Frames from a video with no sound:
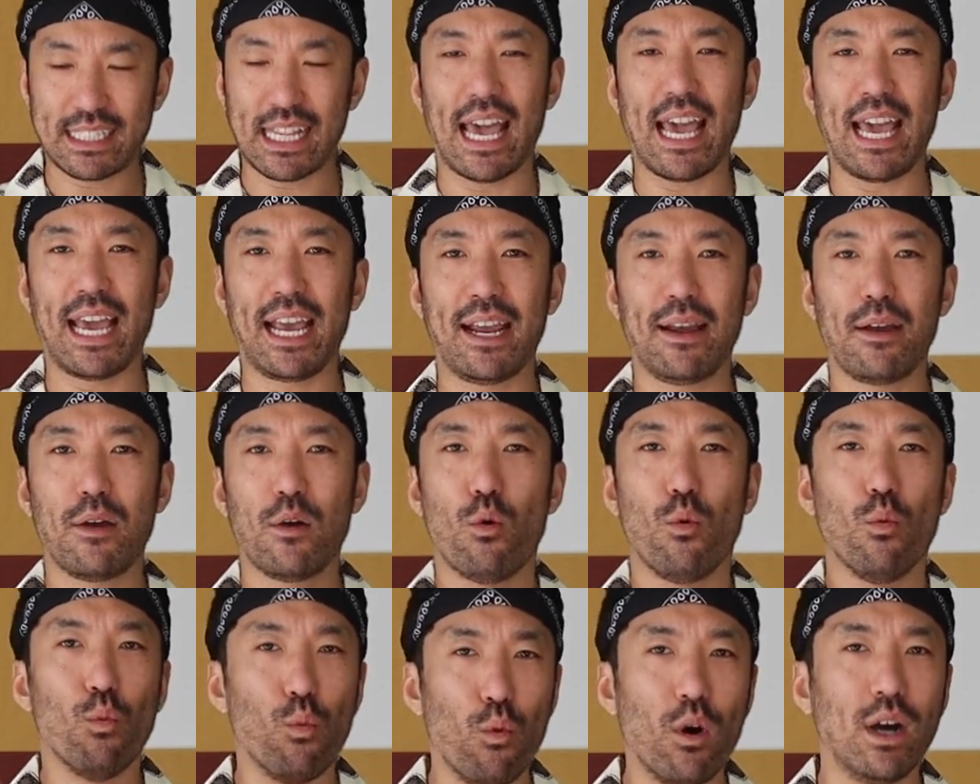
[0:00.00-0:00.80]

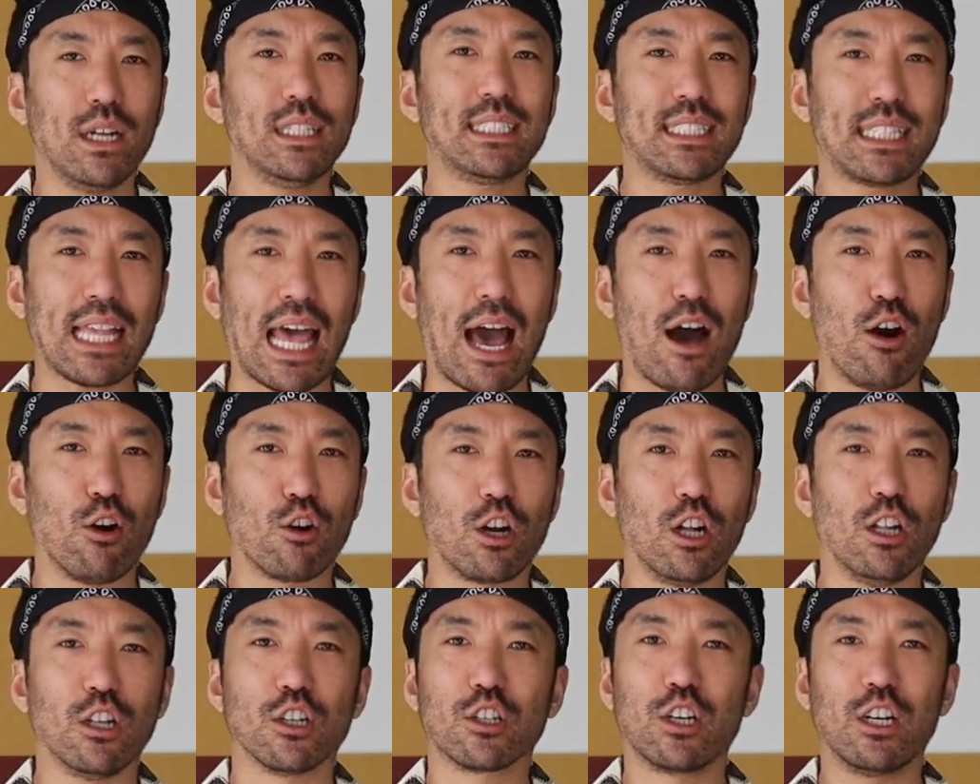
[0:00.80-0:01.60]
say once
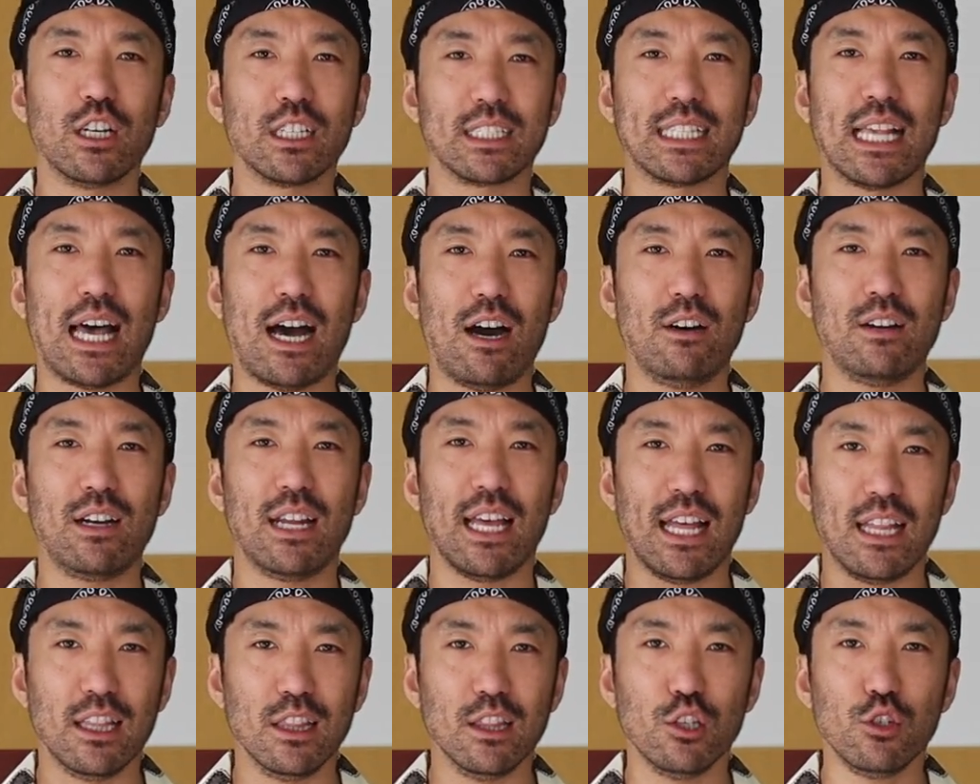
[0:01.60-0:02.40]
alcohol cooks
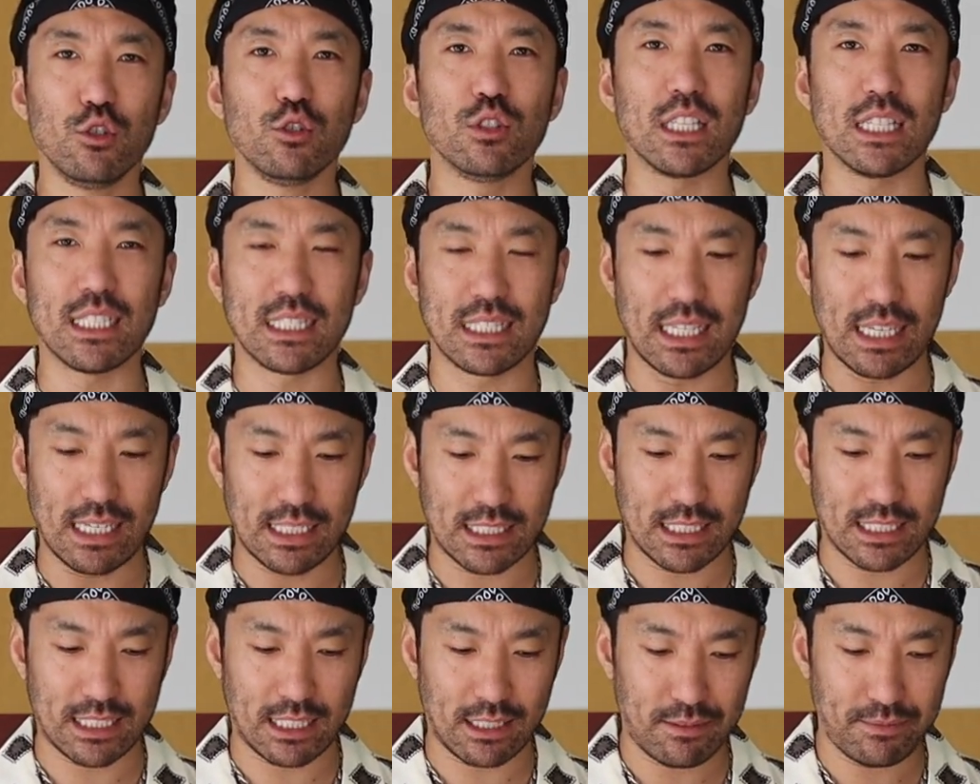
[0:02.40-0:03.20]
out, it loses
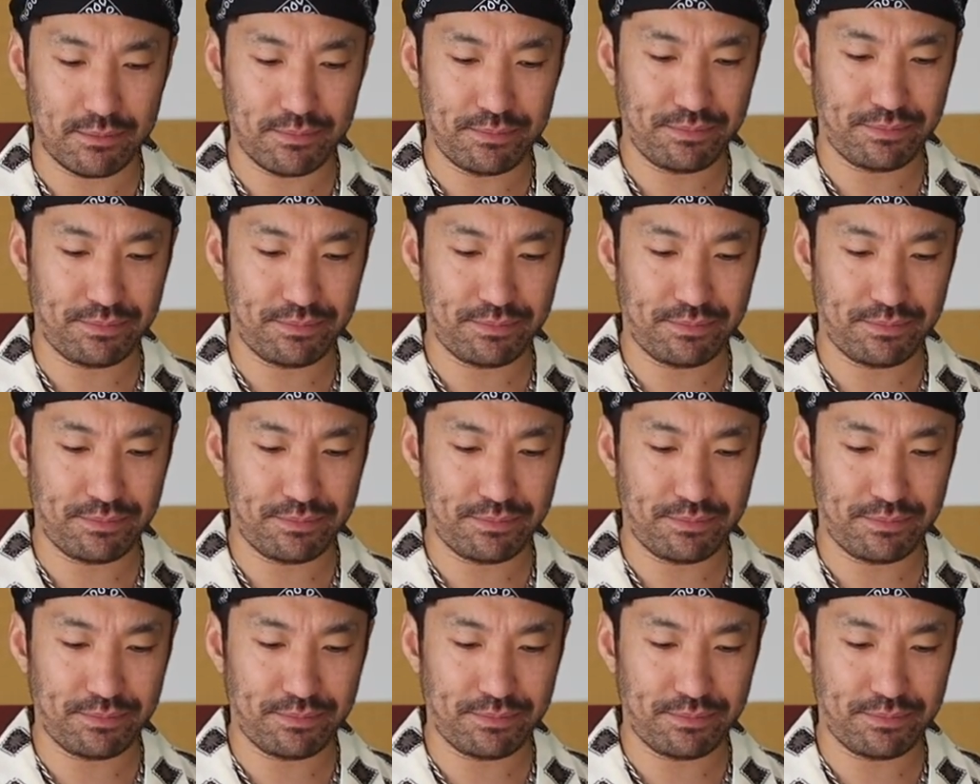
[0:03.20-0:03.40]
its